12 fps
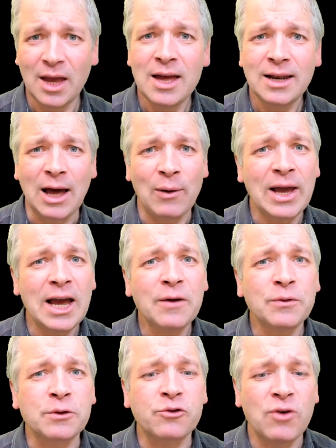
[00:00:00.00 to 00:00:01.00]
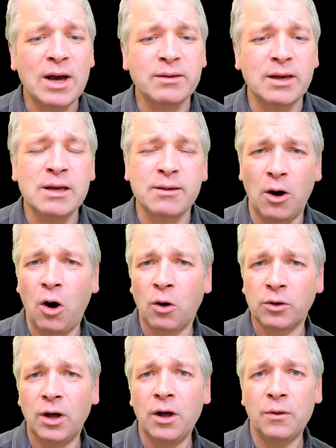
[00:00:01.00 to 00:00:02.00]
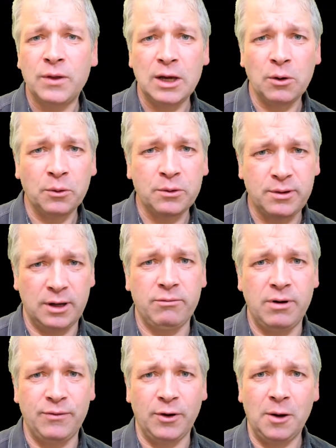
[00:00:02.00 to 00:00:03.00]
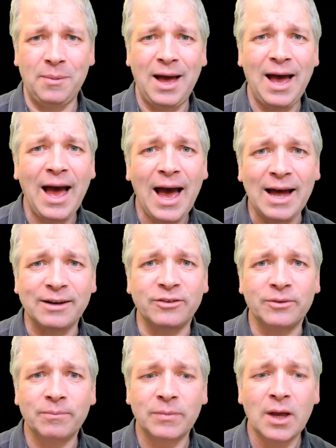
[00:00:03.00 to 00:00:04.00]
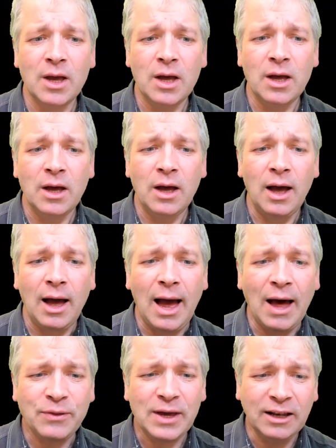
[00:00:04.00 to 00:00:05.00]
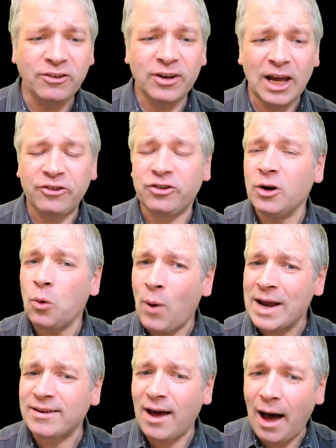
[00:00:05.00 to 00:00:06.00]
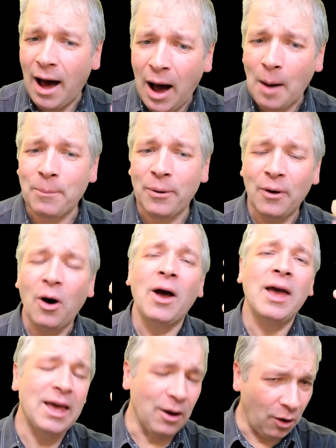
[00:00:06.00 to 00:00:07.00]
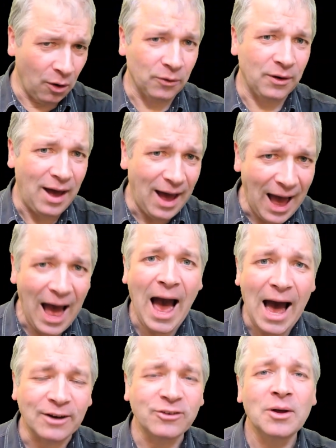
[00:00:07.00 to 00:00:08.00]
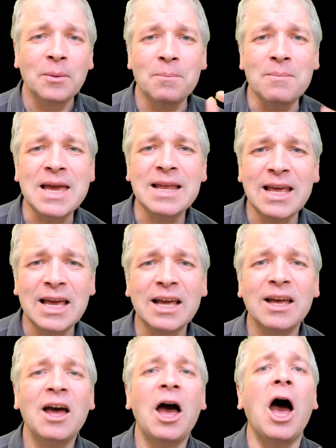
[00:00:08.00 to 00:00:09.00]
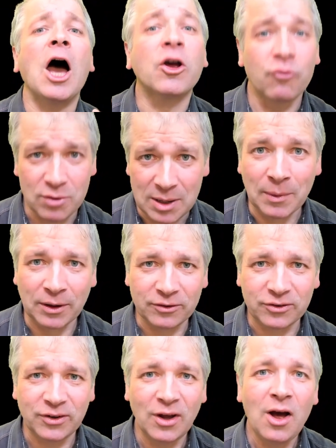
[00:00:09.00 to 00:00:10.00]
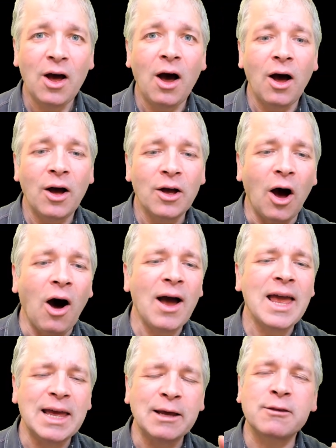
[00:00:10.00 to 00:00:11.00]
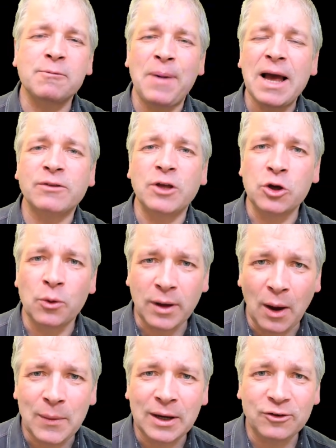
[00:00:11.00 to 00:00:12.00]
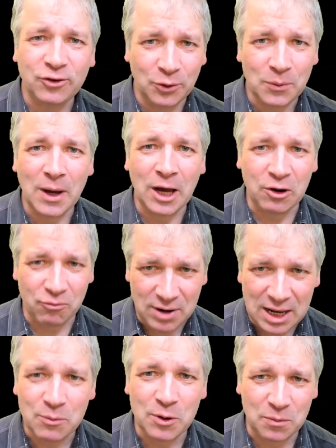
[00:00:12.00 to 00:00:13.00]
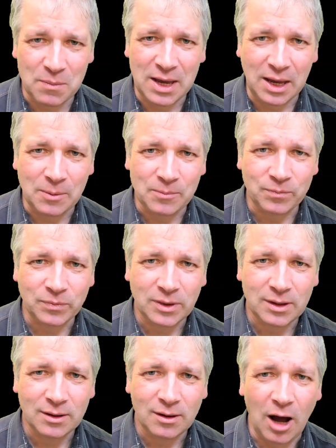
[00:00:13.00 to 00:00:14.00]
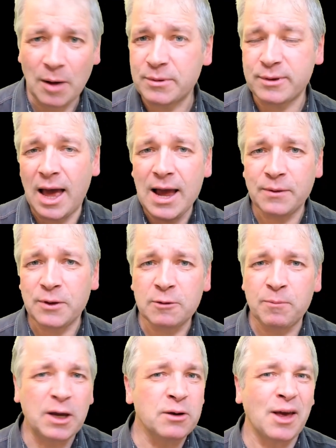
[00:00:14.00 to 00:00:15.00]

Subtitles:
Now here, the stress is on the auxiliary verb, had. And the intonation went up on had, meaning agreement. I expect that you're going to agree with me. I'm saying this because I